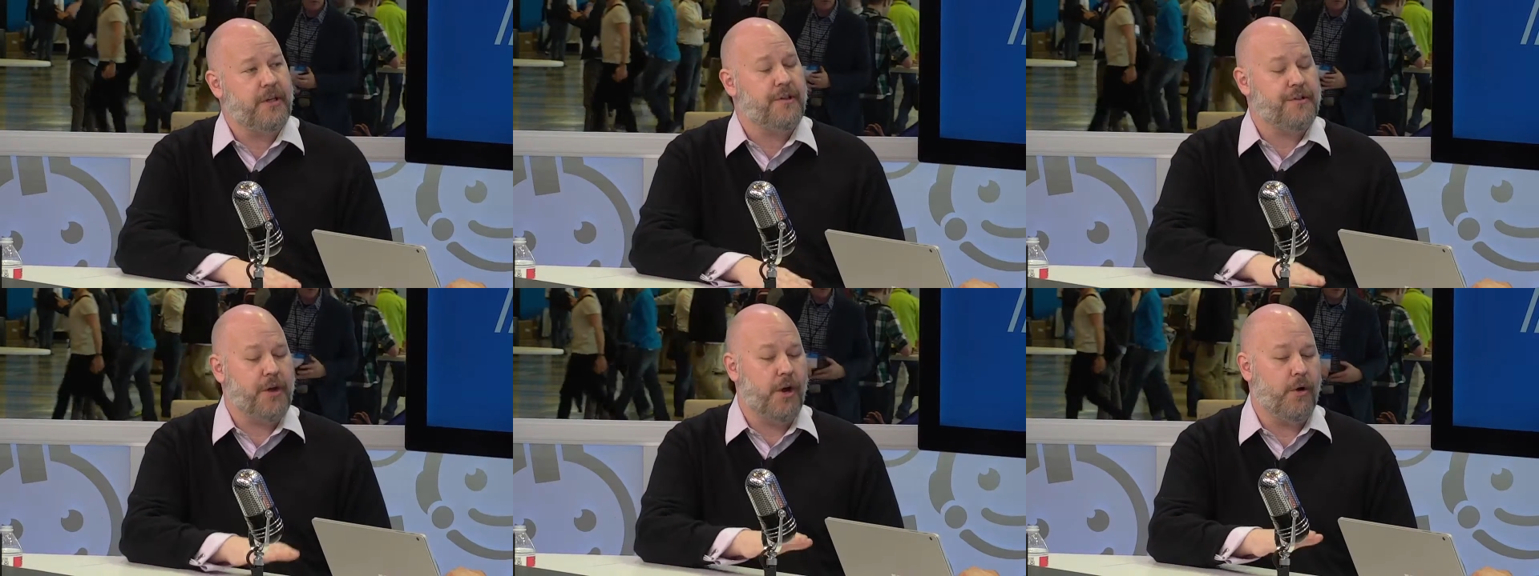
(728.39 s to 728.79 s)

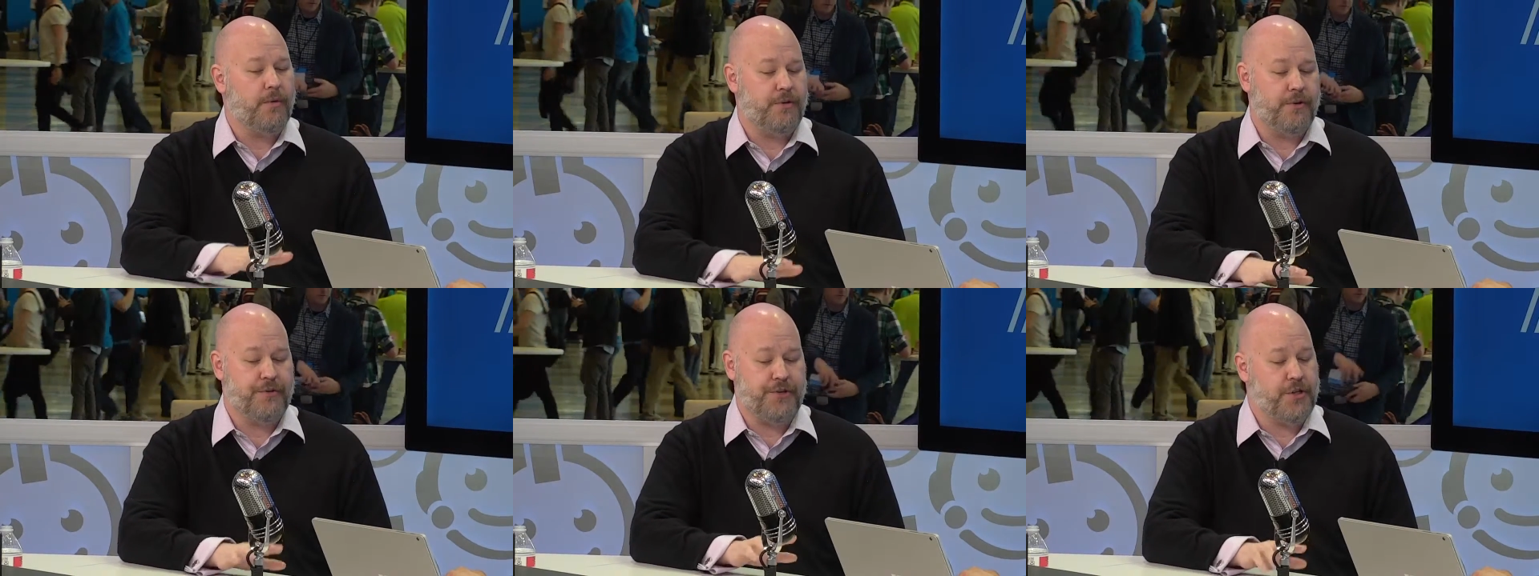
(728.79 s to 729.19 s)
So
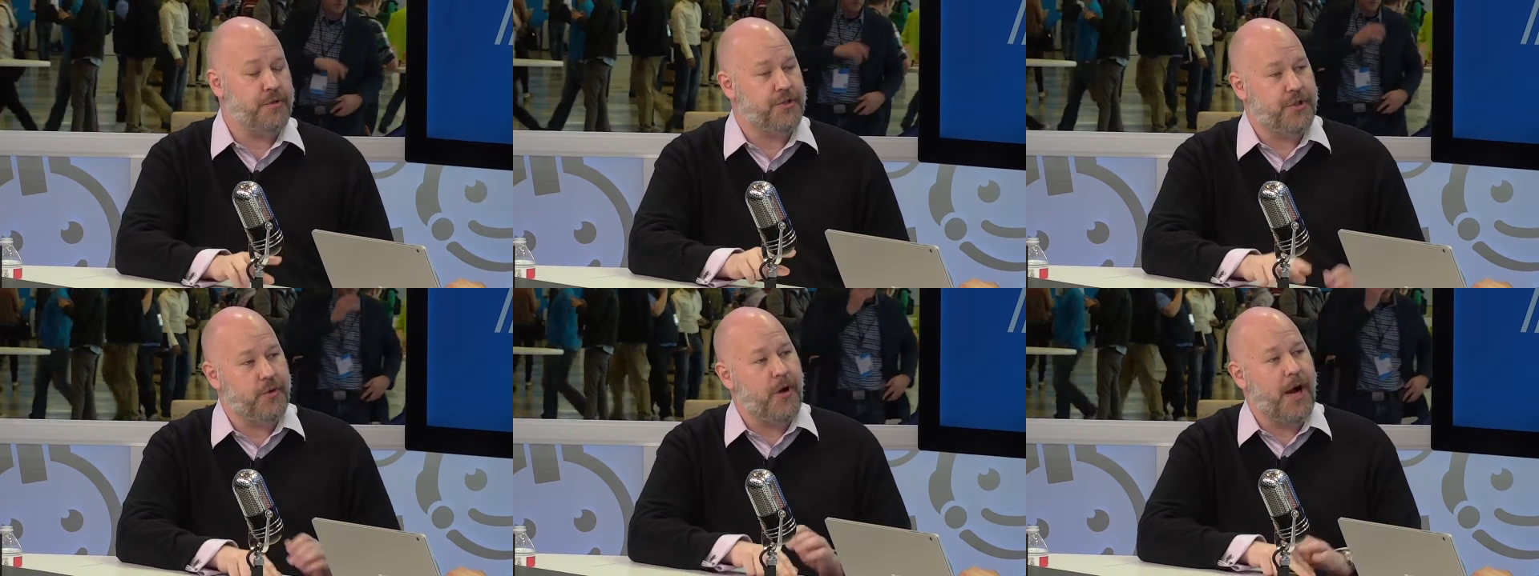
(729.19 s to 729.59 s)
there's
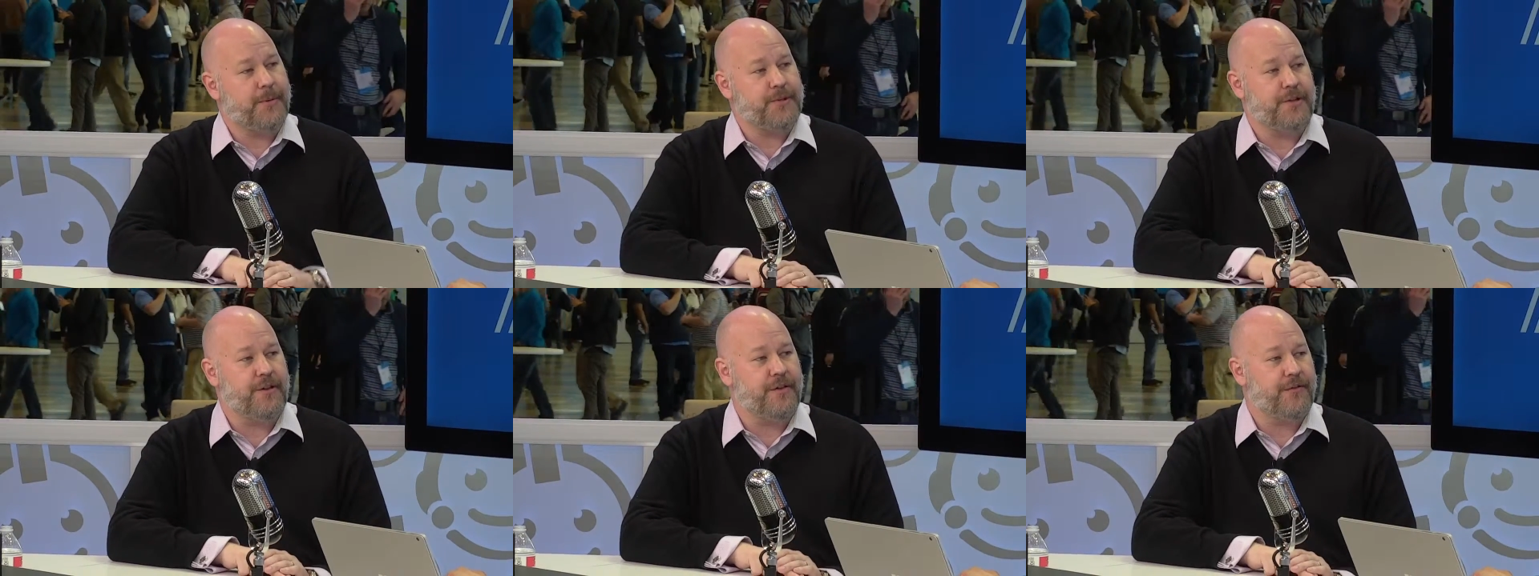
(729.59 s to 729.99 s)
two
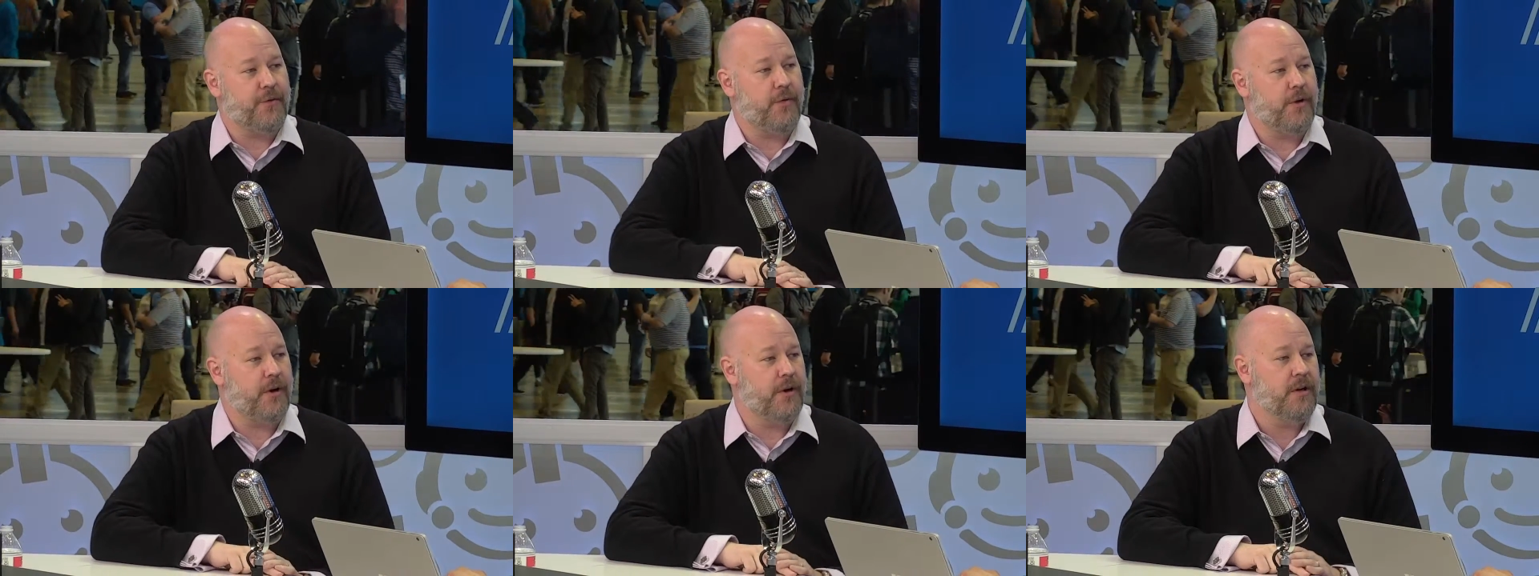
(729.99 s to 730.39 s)
options
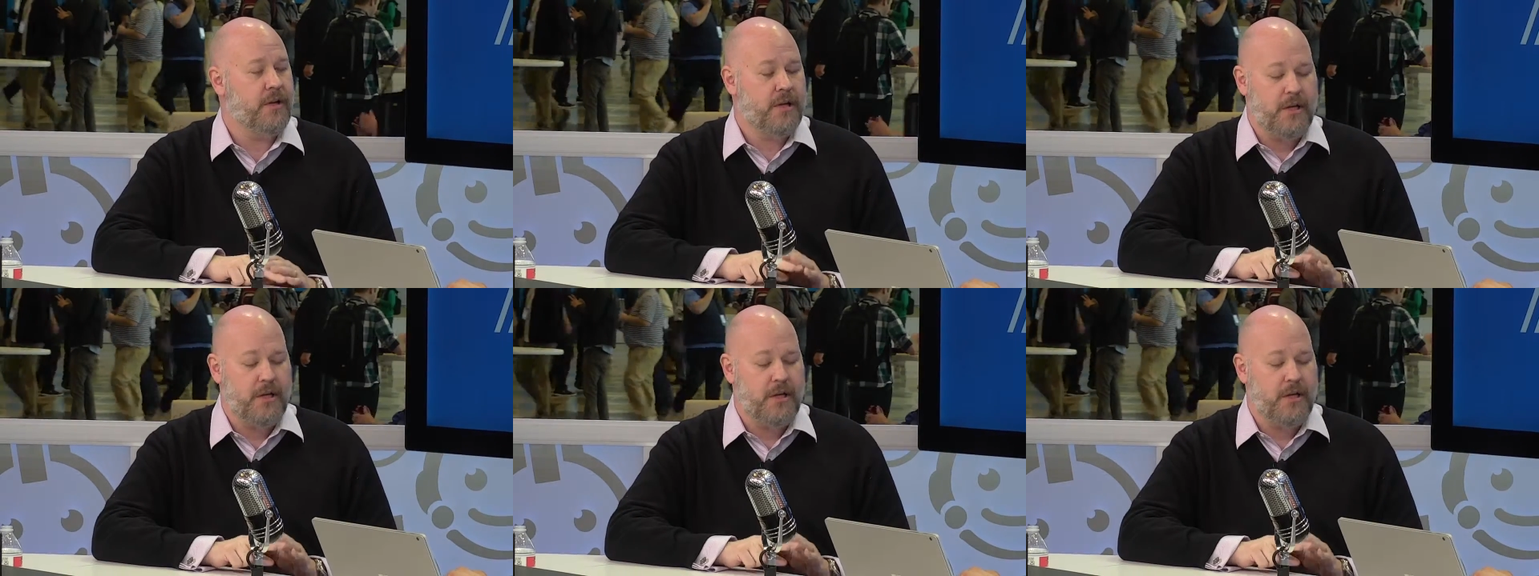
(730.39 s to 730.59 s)
for